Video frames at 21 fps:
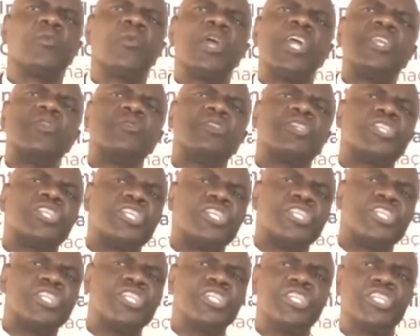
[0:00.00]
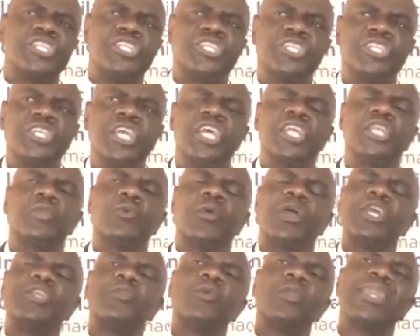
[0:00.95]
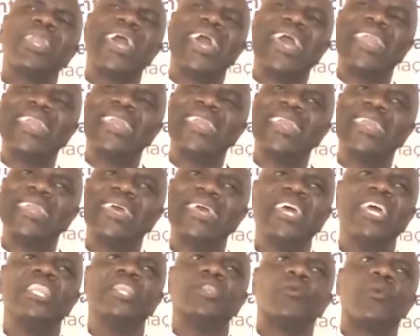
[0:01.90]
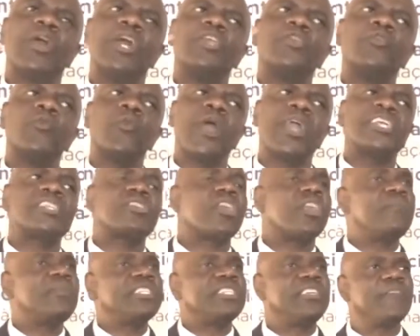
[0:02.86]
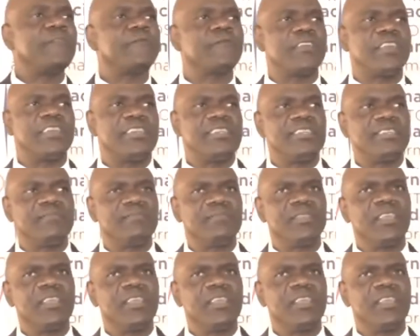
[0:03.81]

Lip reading: The way you teach, the way you learn, the way you work is going to be different.